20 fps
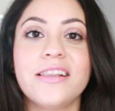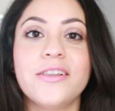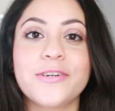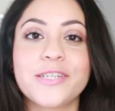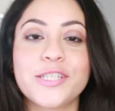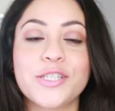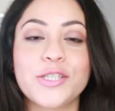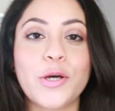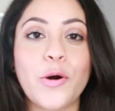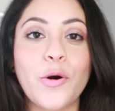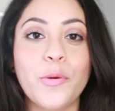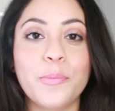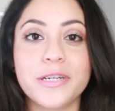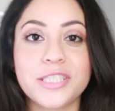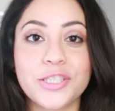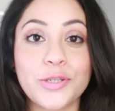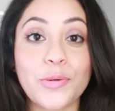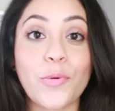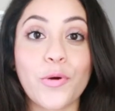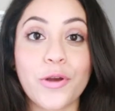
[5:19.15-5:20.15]
it looks so
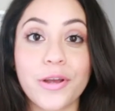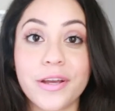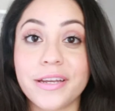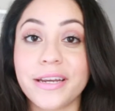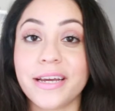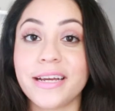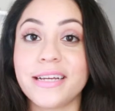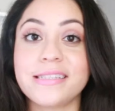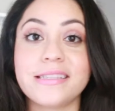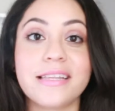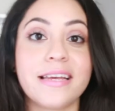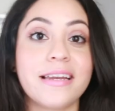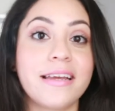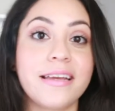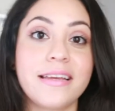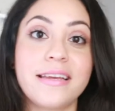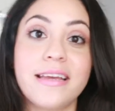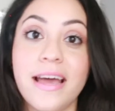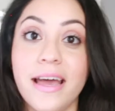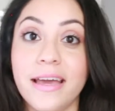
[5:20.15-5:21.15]
much organized and
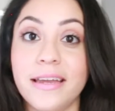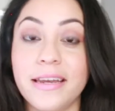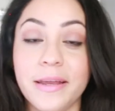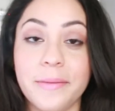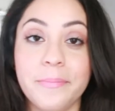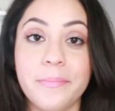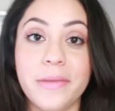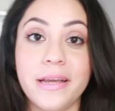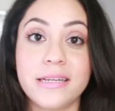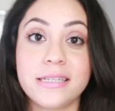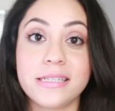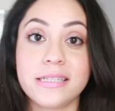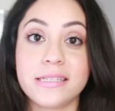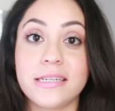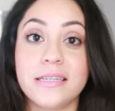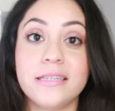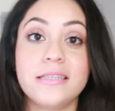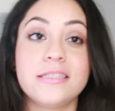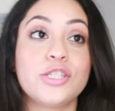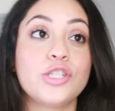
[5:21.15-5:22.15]
again, it makes
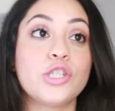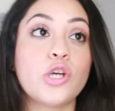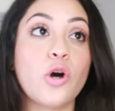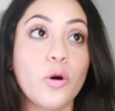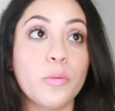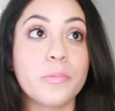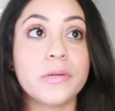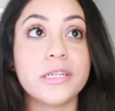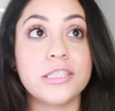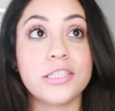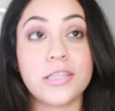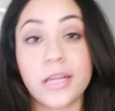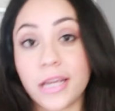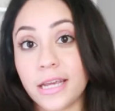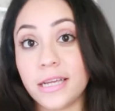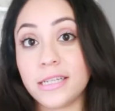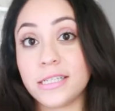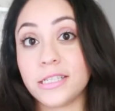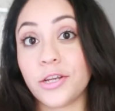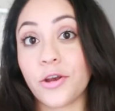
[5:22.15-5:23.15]
it so much
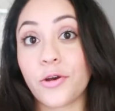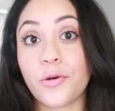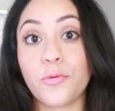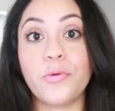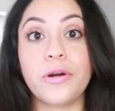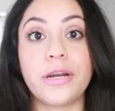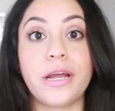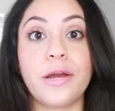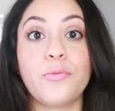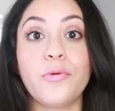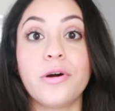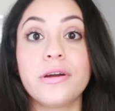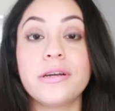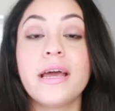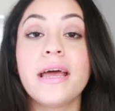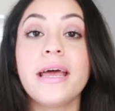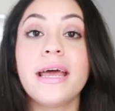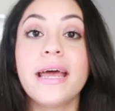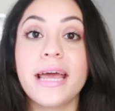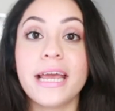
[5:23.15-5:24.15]
easier when I want
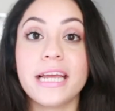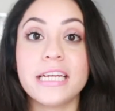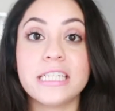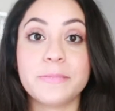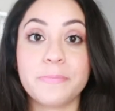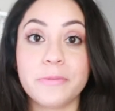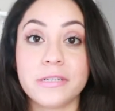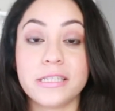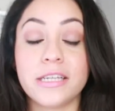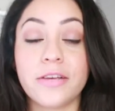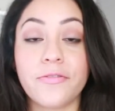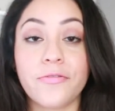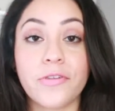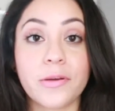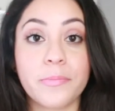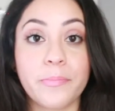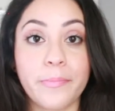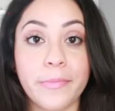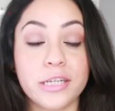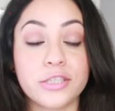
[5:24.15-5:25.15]
a
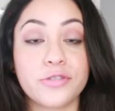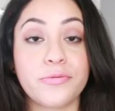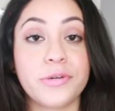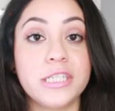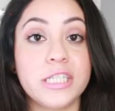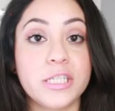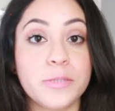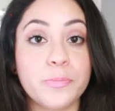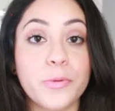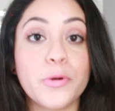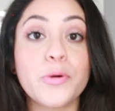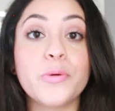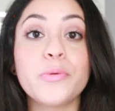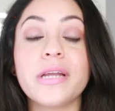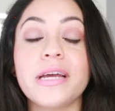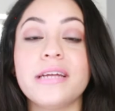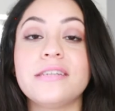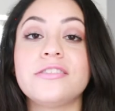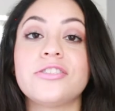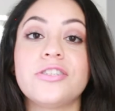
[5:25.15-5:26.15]
specific measuring spoon.
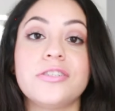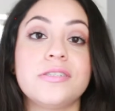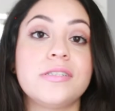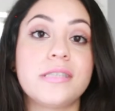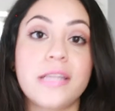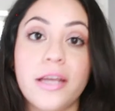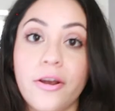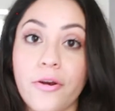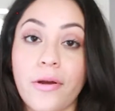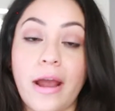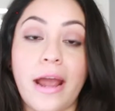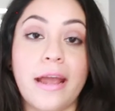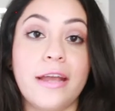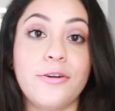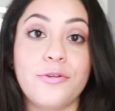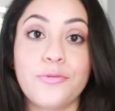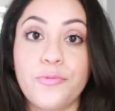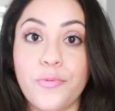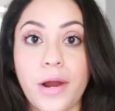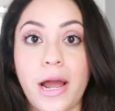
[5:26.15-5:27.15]
It's just there,
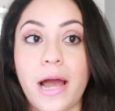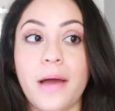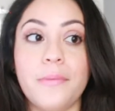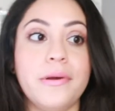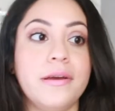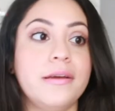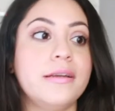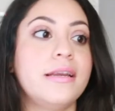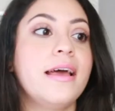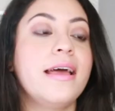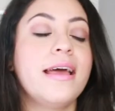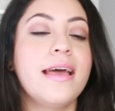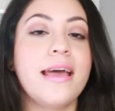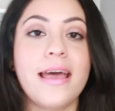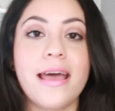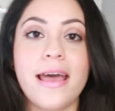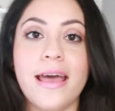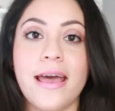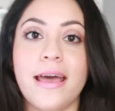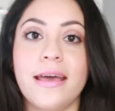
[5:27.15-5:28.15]
I grab it
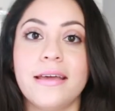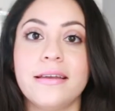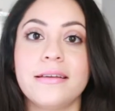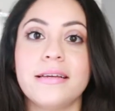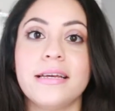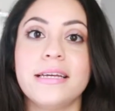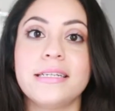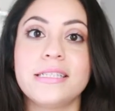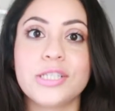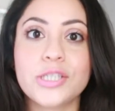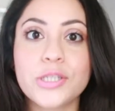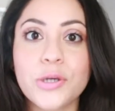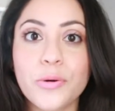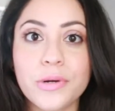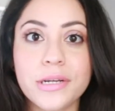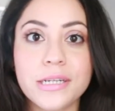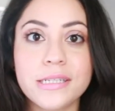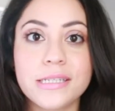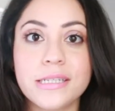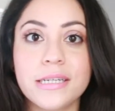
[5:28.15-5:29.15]
and it's so
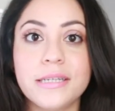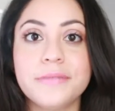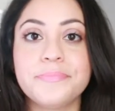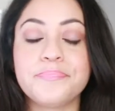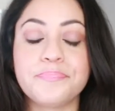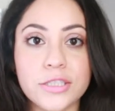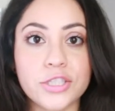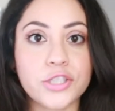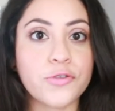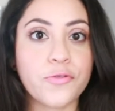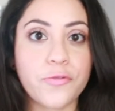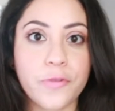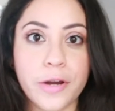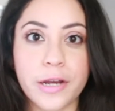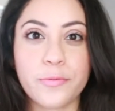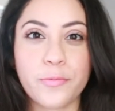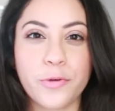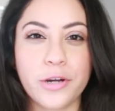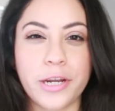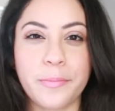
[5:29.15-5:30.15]
easy to
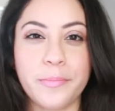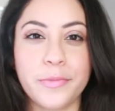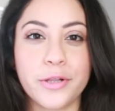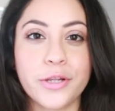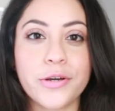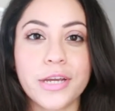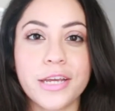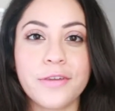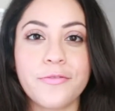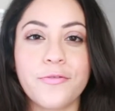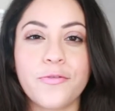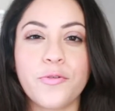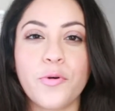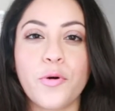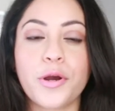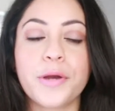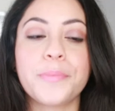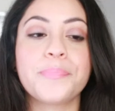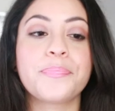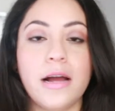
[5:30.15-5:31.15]
find what I'm looking
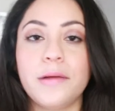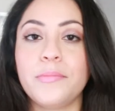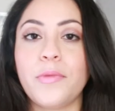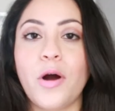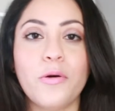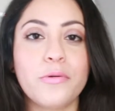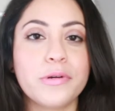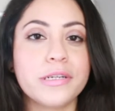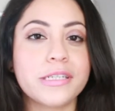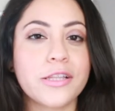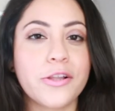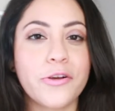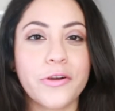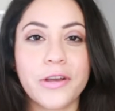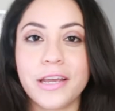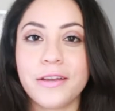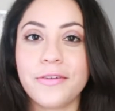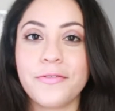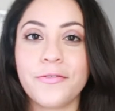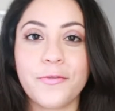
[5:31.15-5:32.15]
for. I'm always
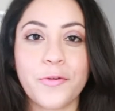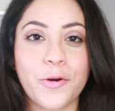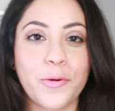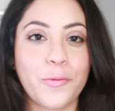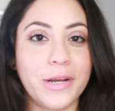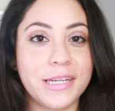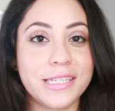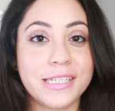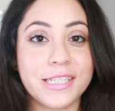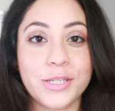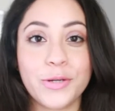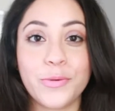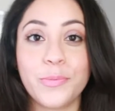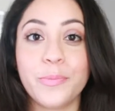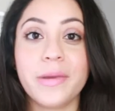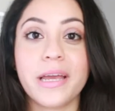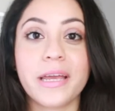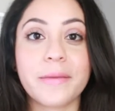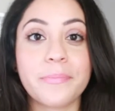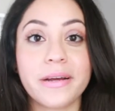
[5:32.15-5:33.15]
looking for ways to
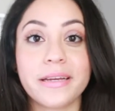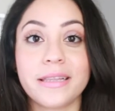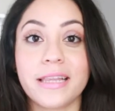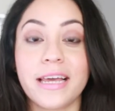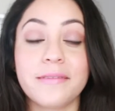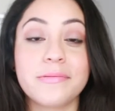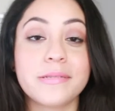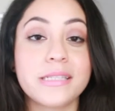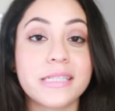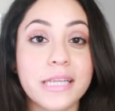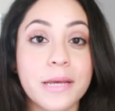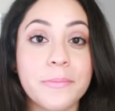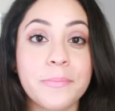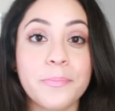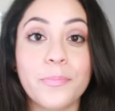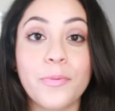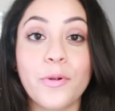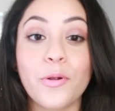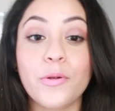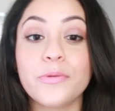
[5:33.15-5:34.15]
make my life
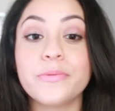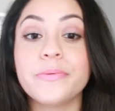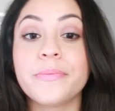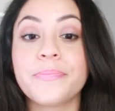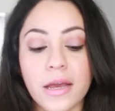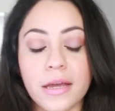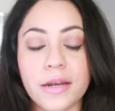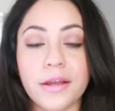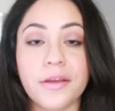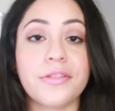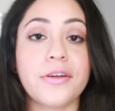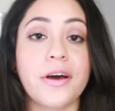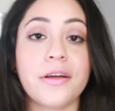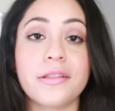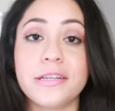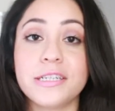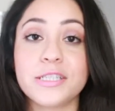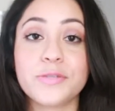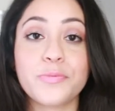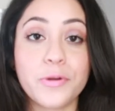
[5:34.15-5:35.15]
simple and I
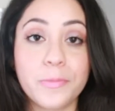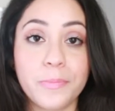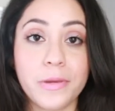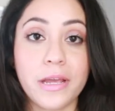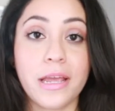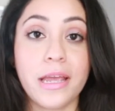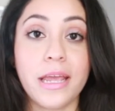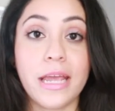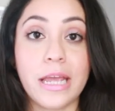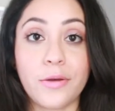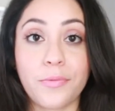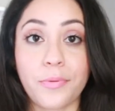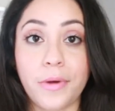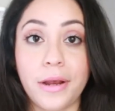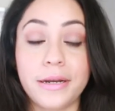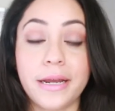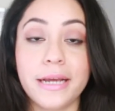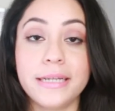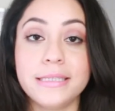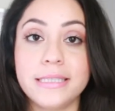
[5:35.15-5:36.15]
thought this would be a
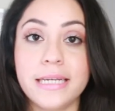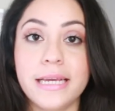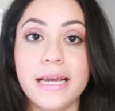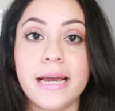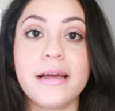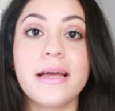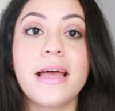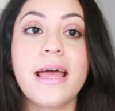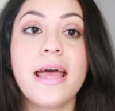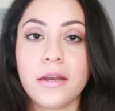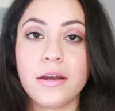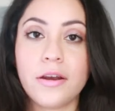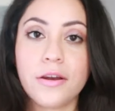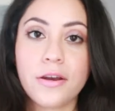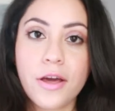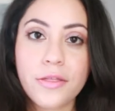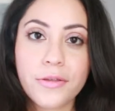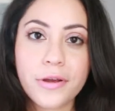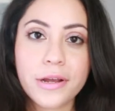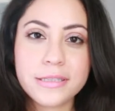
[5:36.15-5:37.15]
great idea. And
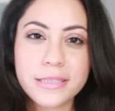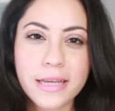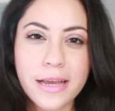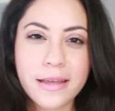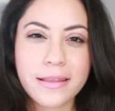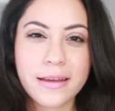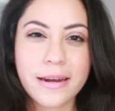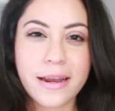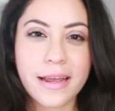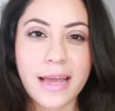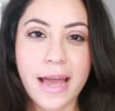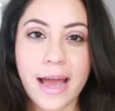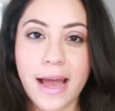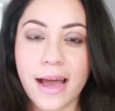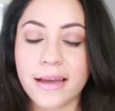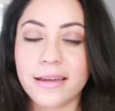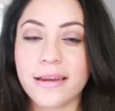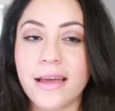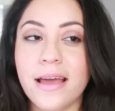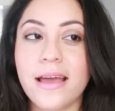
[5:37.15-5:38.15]
another idea that I
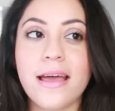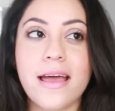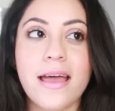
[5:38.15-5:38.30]
had